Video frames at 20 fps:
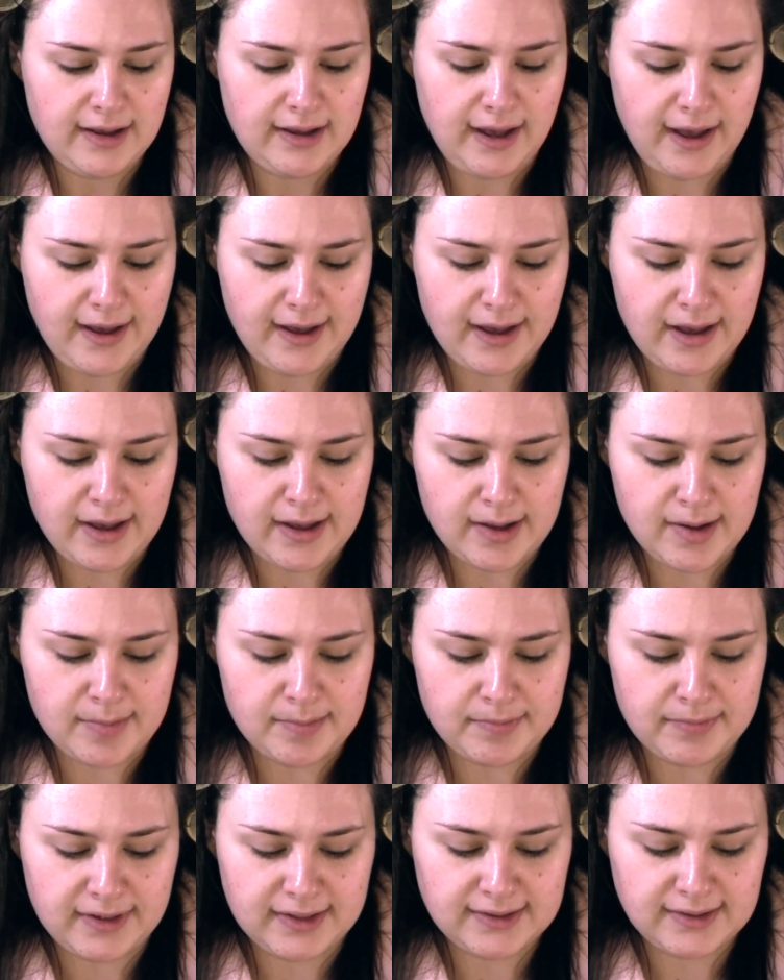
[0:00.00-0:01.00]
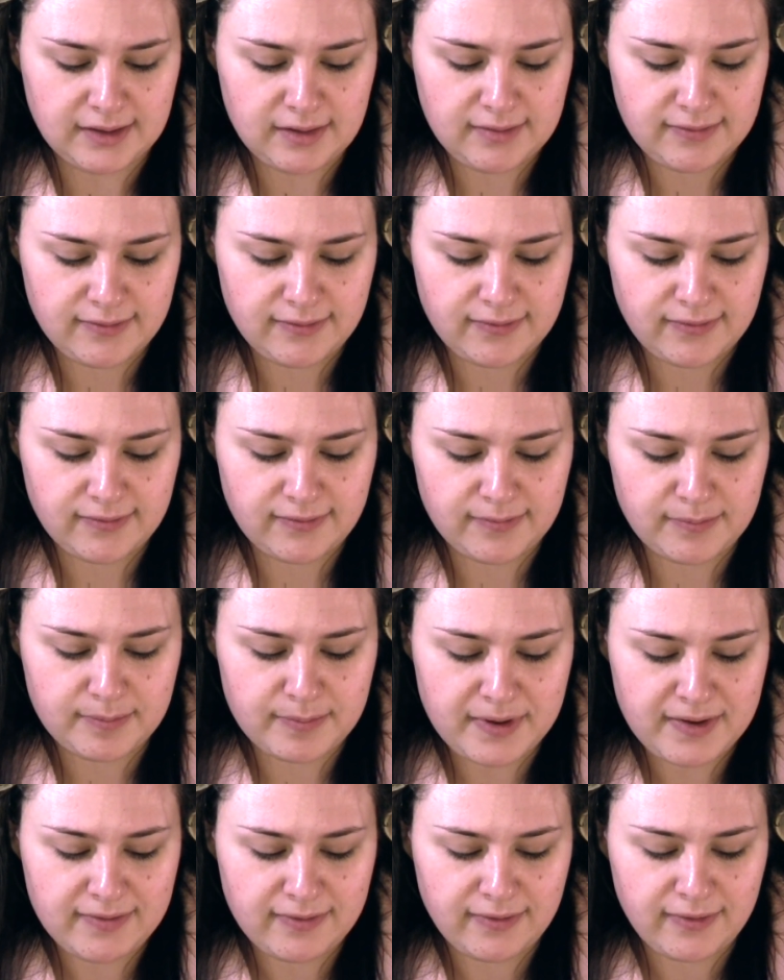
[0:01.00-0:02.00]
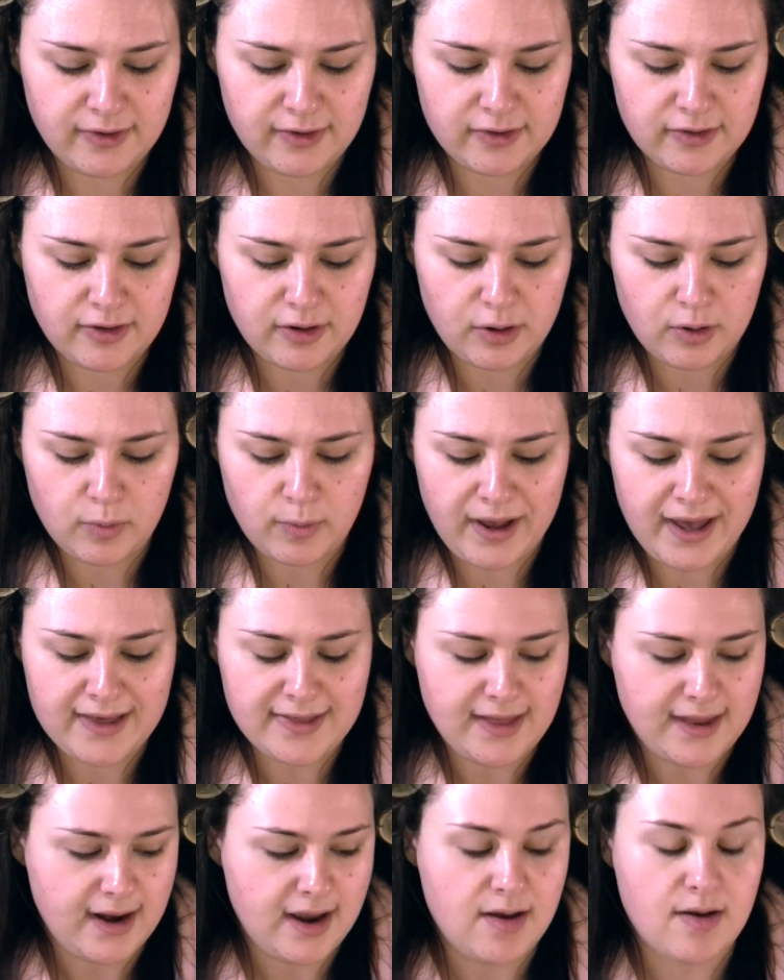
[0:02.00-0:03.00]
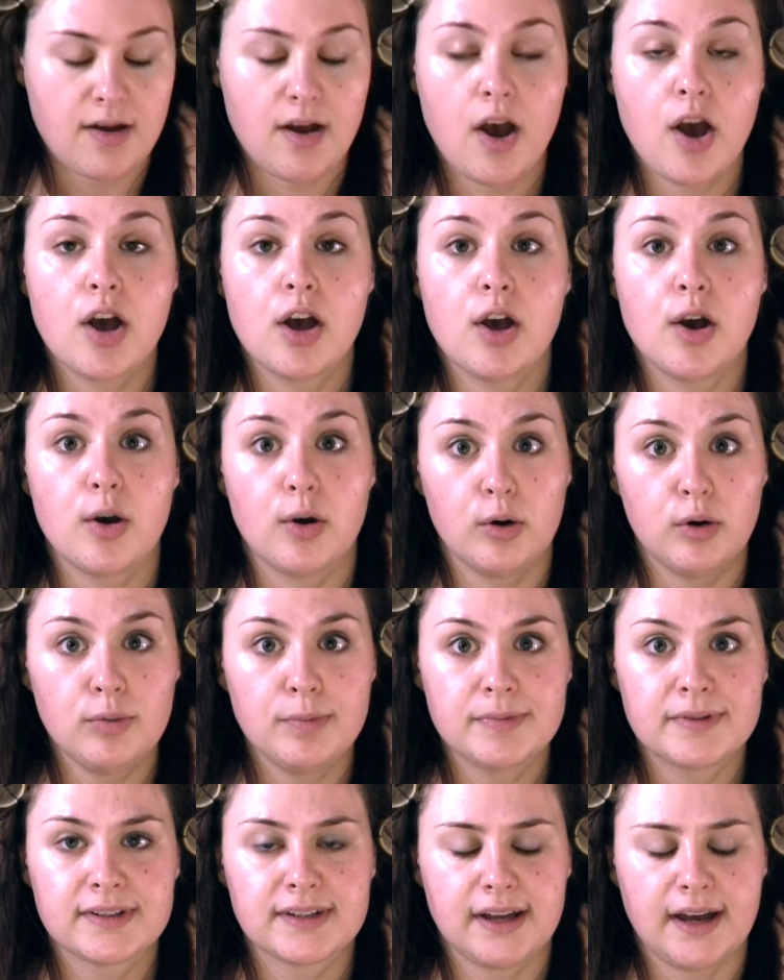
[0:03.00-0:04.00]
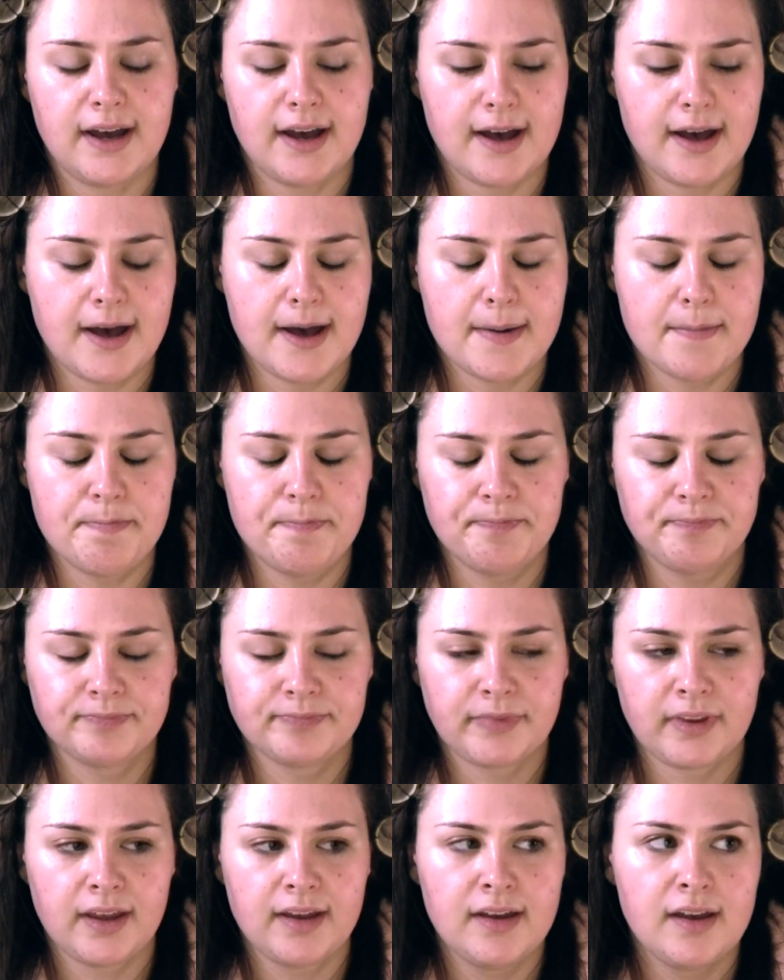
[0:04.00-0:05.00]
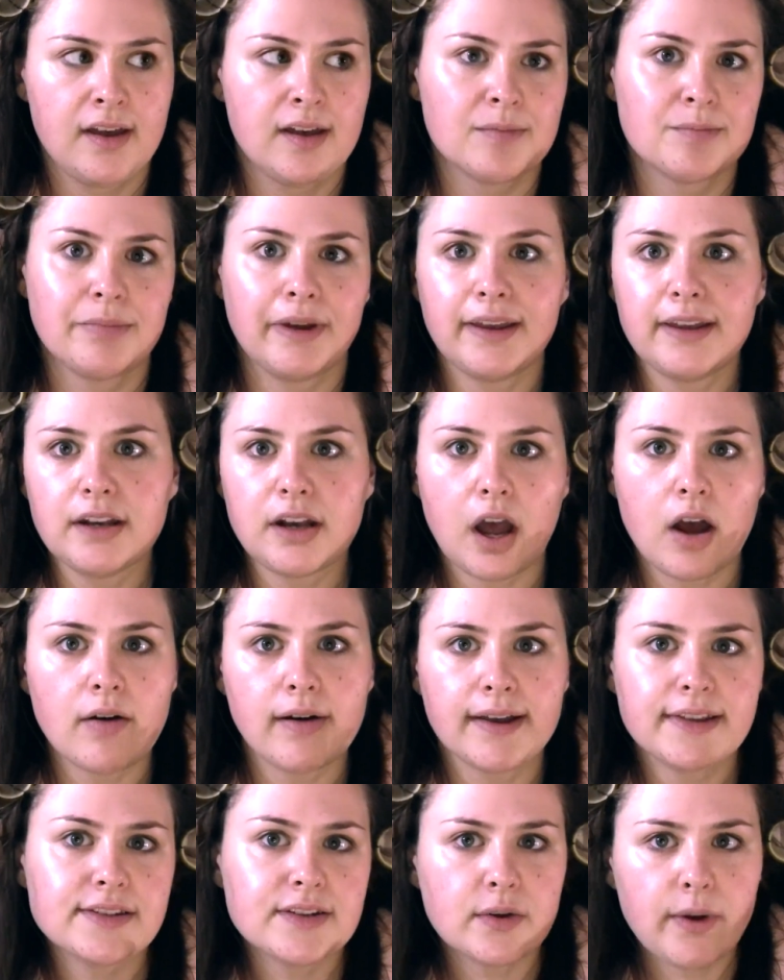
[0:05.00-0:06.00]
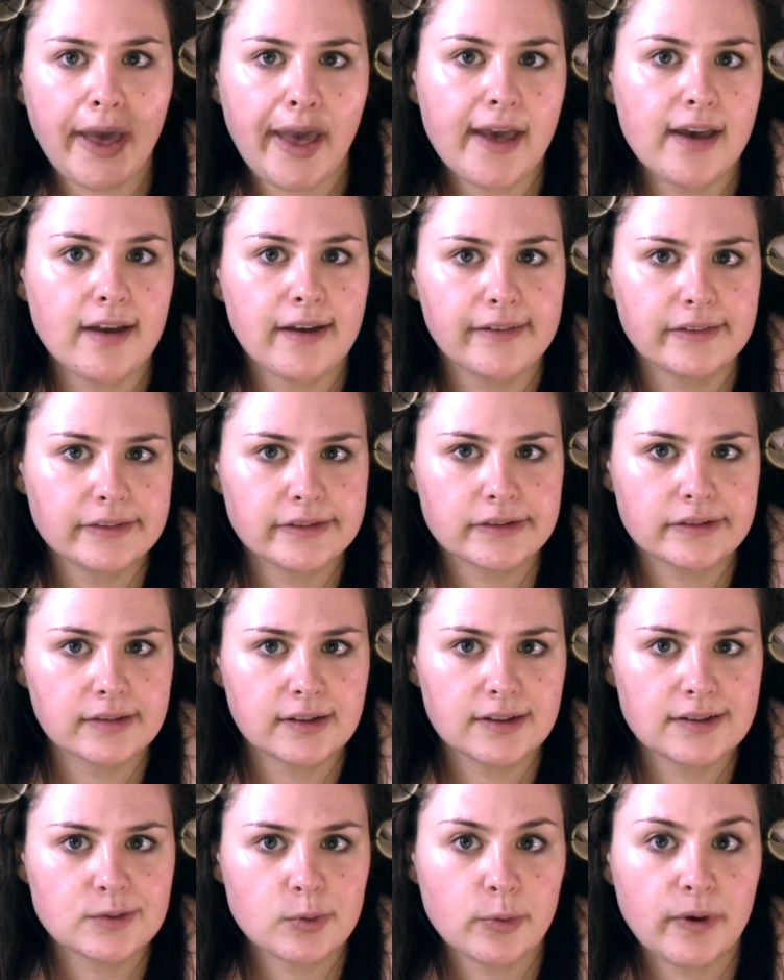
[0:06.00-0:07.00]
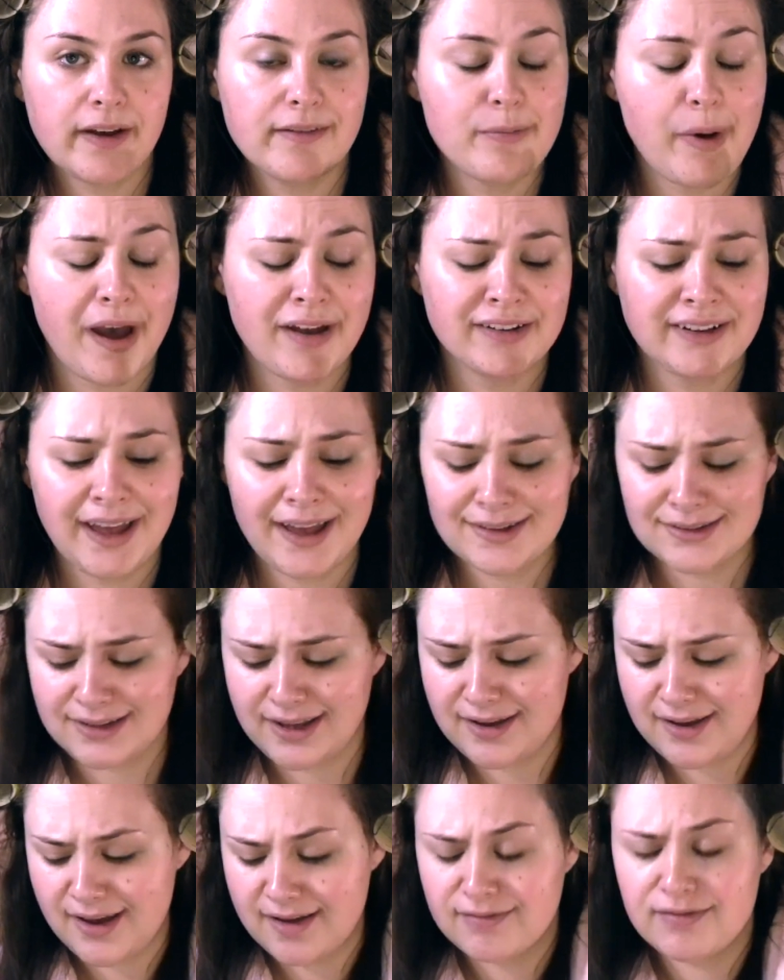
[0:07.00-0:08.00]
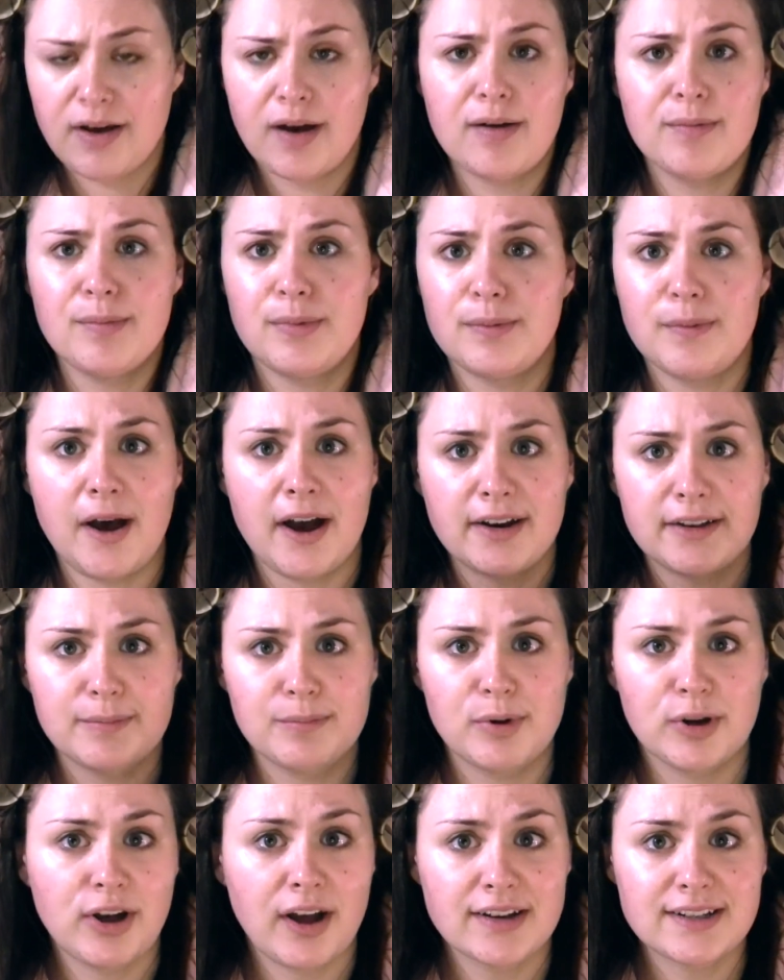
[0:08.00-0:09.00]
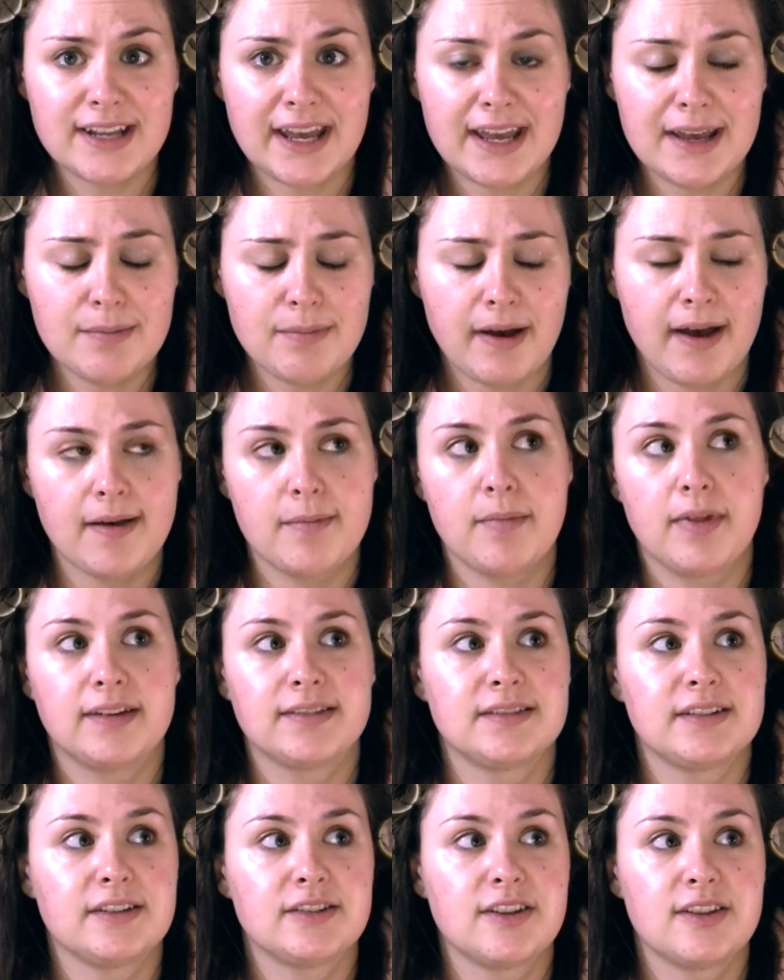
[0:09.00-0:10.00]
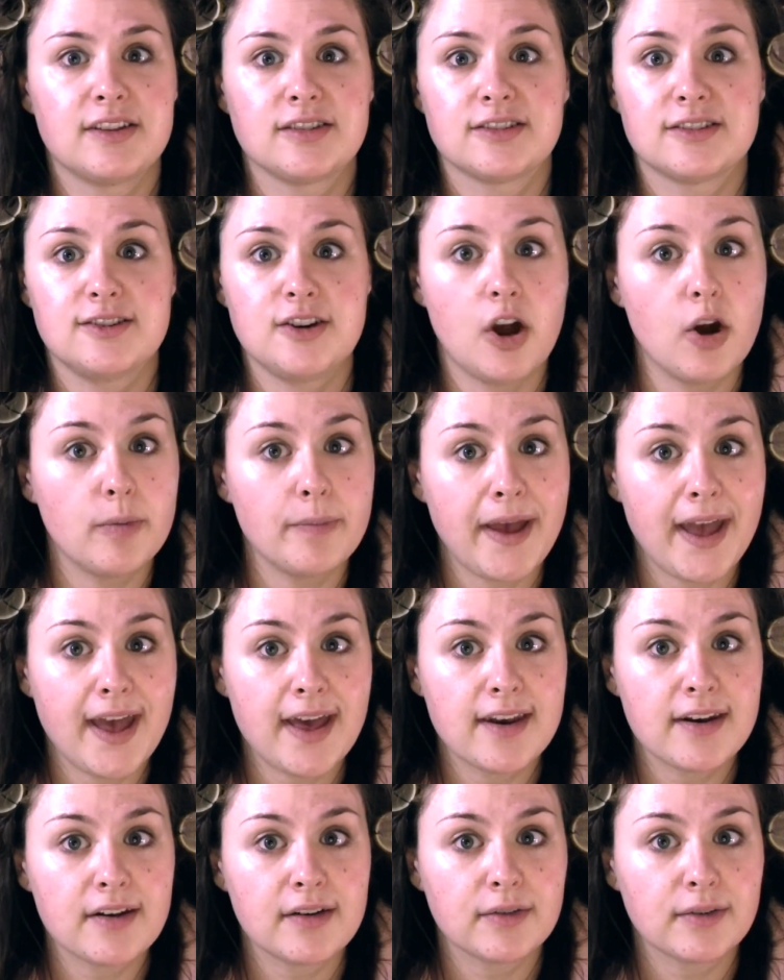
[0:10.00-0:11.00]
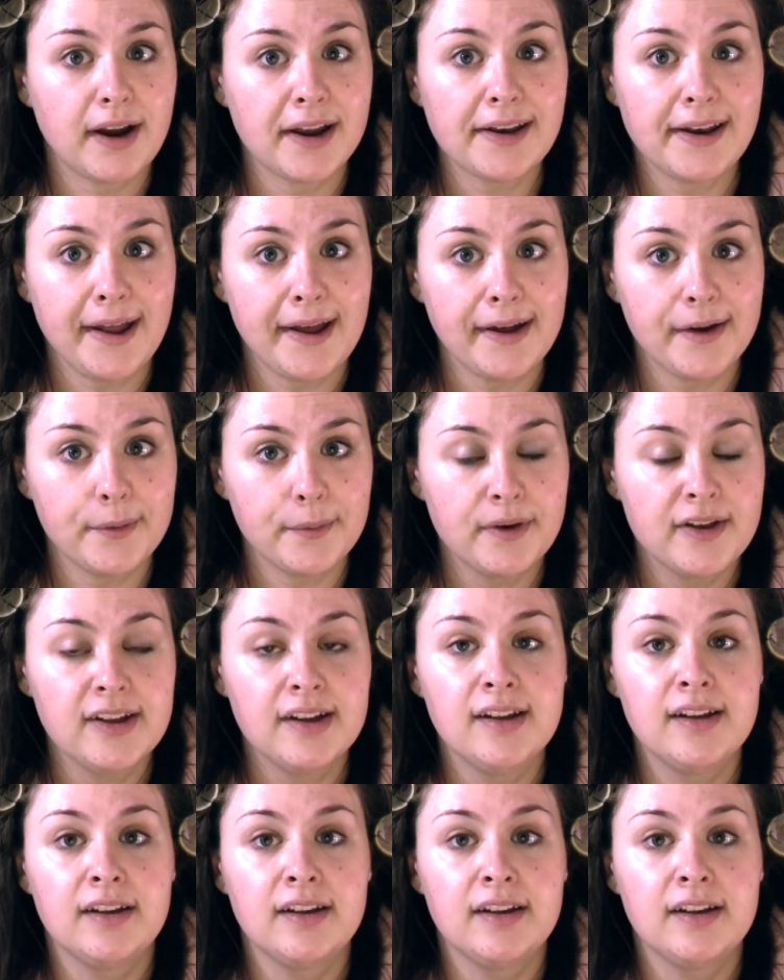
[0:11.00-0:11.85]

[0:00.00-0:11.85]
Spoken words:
It's a bit further away than I hoped, but you know, it's okay. It's cool. I have podcasts. I have a book on tape. I'm listening to The Snowman right now.